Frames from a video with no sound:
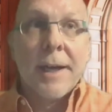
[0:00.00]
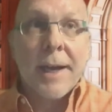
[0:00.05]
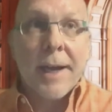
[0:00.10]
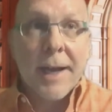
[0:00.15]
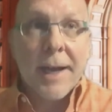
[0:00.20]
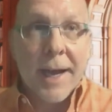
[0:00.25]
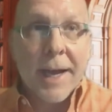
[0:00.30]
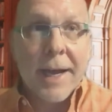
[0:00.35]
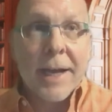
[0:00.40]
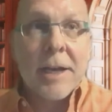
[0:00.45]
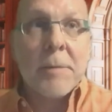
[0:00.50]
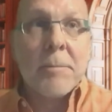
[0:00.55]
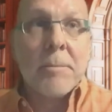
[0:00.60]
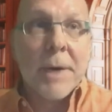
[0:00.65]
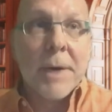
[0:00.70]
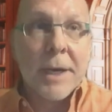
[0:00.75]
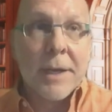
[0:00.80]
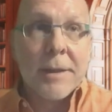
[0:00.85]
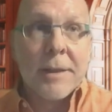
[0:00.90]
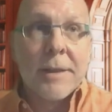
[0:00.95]
on a
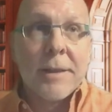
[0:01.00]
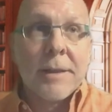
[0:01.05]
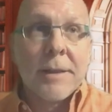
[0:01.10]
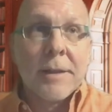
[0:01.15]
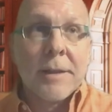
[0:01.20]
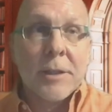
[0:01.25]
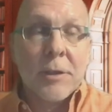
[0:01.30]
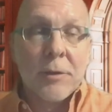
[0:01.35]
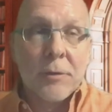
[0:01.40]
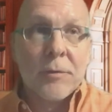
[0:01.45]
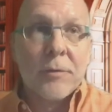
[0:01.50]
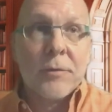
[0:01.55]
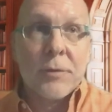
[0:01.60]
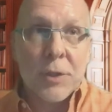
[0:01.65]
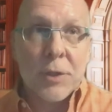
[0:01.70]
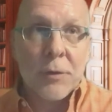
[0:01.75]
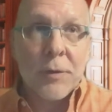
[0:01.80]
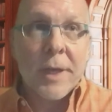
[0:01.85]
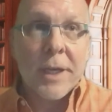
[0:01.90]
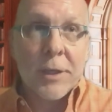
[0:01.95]
month,
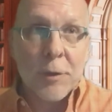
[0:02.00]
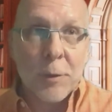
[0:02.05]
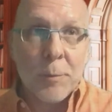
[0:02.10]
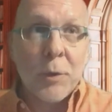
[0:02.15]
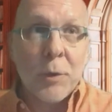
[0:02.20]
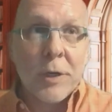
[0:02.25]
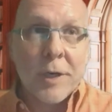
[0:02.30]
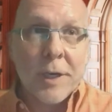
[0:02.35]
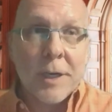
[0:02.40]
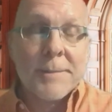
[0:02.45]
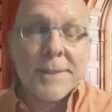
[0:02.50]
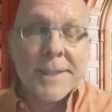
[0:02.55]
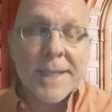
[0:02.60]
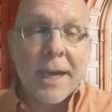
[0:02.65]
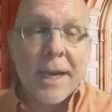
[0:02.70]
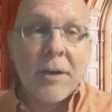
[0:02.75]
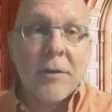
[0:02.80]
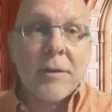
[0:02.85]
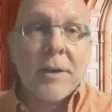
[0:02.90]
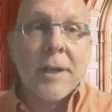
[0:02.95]
so that your book comes
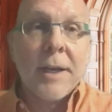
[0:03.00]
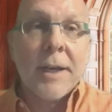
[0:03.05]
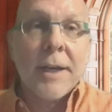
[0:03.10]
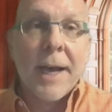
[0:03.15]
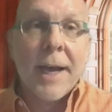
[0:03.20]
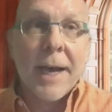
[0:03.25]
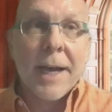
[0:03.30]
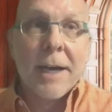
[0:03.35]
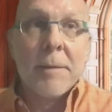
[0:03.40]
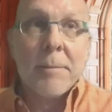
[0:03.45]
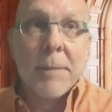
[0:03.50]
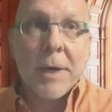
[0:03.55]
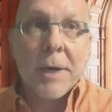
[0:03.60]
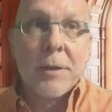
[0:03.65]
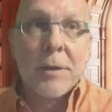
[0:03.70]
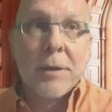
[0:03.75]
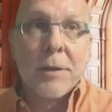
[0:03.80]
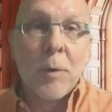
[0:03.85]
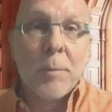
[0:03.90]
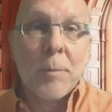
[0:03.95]
out on a
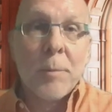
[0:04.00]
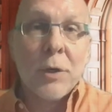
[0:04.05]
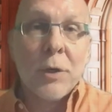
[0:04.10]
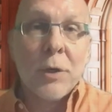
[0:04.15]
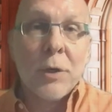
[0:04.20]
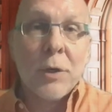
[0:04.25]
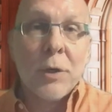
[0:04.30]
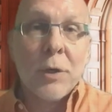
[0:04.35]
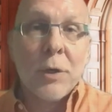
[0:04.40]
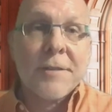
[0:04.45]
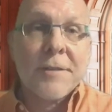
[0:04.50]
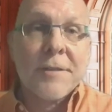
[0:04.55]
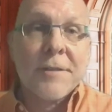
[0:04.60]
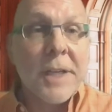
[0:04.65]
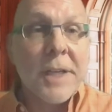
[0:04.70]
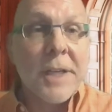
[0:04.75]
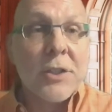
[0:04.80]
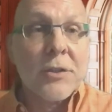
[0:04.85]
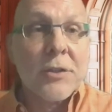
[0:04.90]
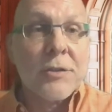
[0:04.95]
month where Booklist
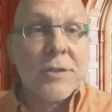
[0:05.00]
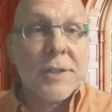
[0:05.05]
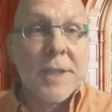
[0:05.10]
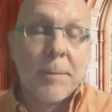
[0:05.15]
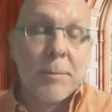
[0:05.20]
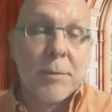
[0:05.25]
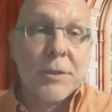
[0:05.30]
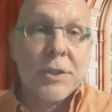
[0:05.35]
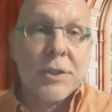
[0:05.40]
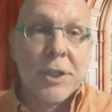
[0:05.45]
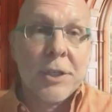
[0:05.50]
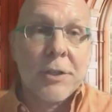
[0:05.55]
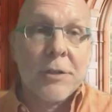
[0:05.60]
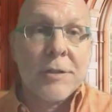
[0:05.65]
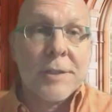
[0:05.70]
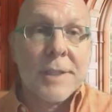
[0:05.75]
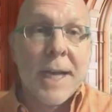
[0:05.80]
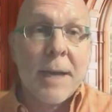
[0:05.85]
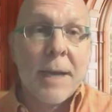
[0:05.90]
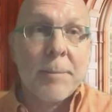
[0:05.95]
features that
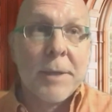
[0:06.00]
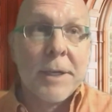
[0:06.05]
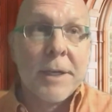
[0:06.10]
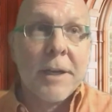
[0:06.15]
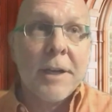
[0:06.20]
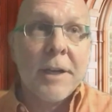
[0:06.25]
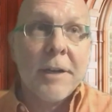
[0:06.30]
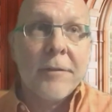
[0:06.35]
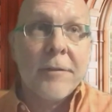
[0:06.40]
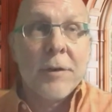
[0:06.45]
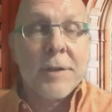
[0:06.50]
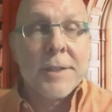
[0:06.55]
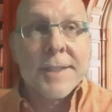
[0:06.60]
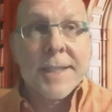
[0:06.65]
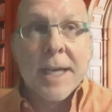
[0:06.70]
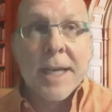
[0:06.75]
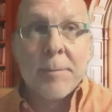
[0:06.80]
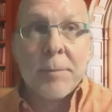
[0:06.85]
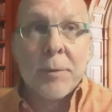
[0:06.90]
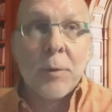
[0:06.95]
particular topic. For
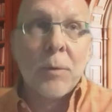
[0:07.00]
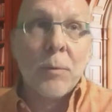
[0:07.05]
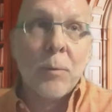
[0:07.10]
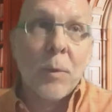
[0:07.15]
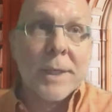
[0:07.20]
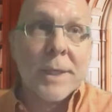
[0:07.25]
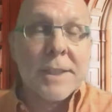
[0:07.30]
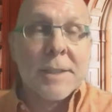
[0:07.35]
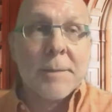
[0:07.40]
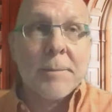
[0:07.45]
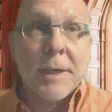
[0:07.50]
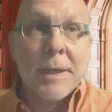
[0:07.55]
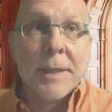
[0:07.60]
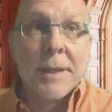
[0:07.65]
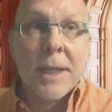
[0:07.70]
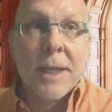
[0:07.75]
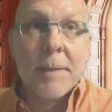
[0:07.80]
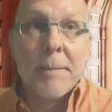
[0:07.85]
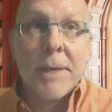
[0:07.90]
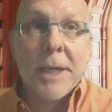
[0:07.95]
example, once a
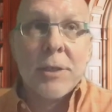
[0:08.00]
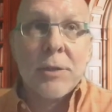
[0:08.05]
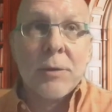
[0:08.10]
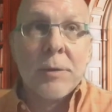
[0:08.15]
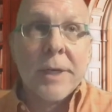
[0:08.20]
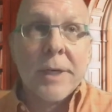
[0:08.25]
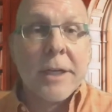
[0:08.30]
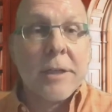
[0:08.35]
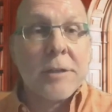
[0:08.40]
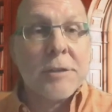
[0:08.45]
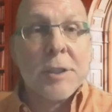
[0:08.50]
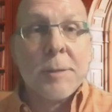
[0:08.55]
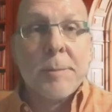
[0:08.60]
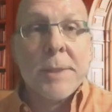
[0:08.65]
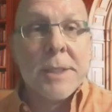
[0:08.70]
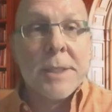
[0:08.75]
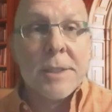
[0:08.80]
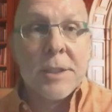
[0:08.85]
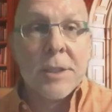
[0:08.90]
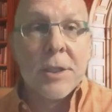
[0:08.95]
month, they may do an
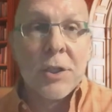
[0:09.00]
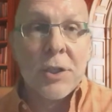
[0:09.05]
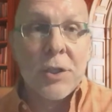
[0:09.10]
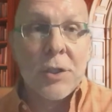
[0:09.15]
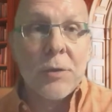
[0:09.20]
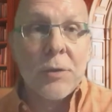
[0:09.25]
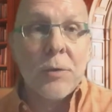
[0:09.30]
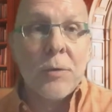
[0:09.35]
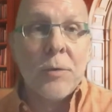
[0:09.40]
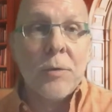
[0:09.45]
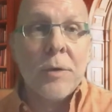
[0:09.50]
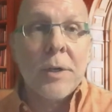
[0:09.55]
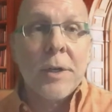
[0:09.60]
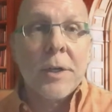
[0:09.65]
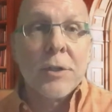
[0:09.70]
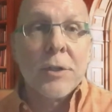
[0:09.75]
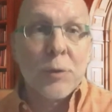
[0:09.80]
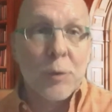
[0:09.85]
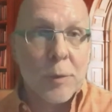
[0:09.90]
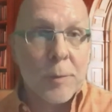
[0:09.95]
LGBTQ
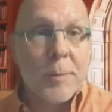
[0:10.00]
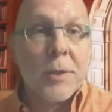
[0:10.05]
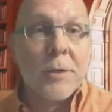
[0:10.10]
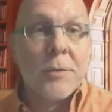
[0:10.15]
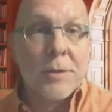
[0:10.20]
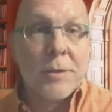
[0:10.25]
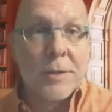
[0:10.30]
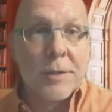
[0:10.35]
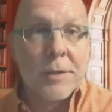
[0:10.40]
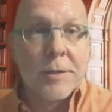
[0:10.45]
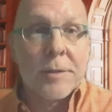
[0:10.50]
tribute